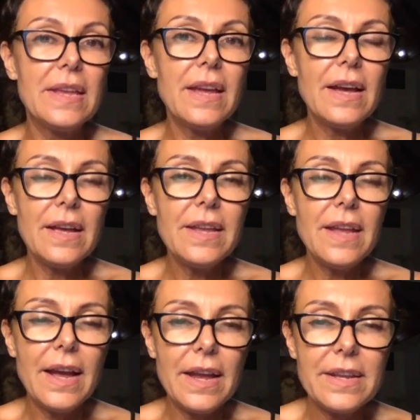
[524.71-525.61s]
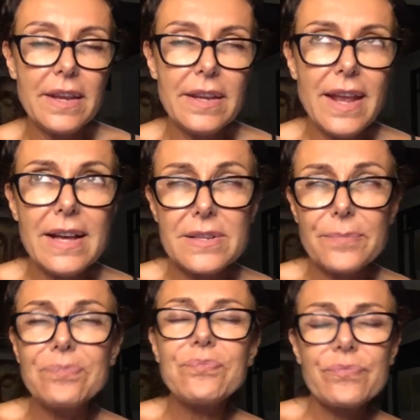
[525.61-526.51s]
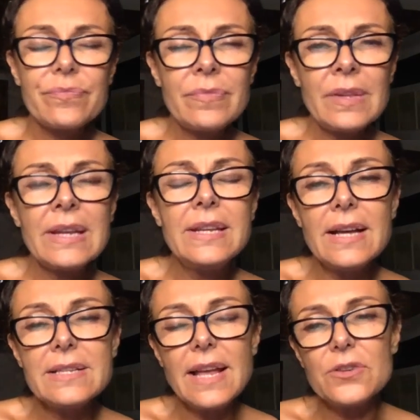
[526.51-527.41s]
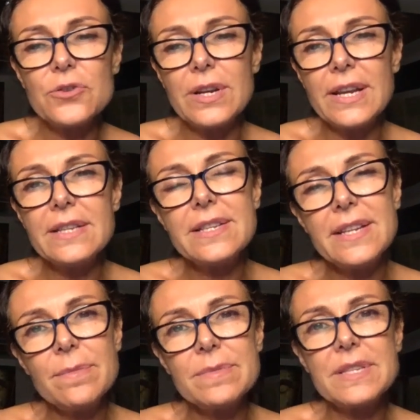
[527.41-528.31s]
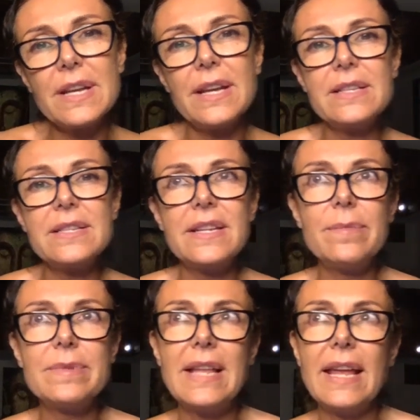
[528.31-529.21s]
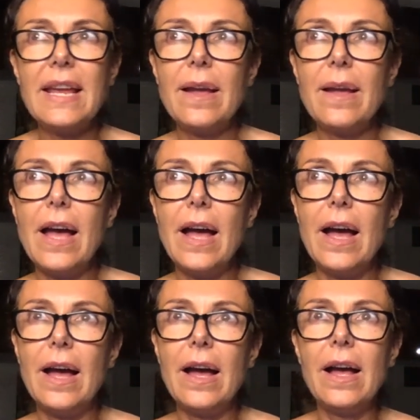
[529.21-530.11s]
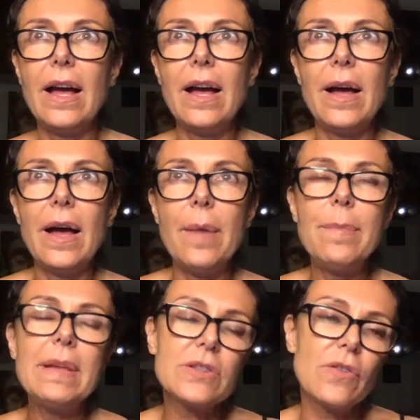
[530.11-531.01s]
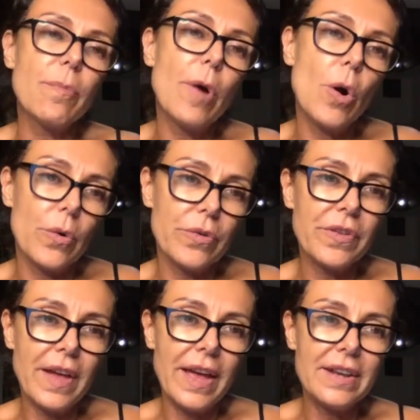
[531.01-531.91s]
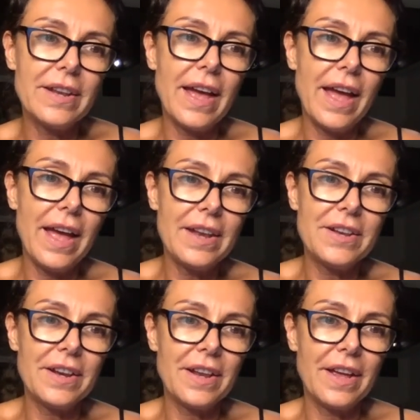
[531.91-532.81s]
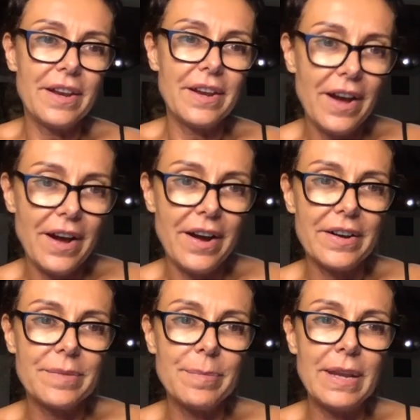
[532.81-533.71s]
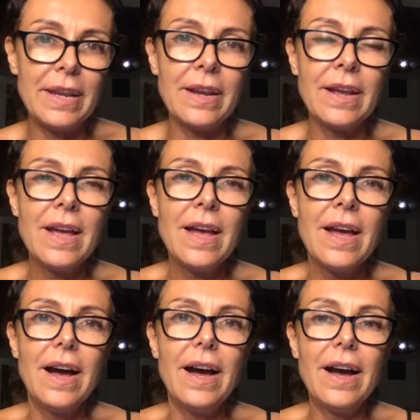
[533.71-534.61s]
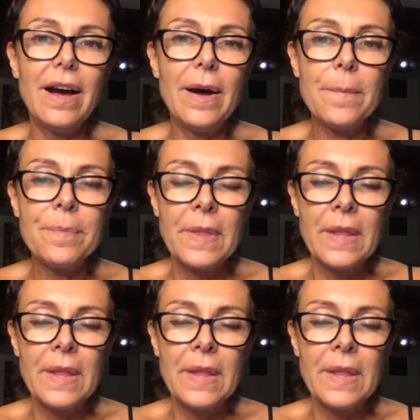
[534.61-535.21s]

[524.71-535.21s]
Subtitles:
yeah, yeah, it does. It does actually. It seems like a mix of both head and heart. Meaning, um,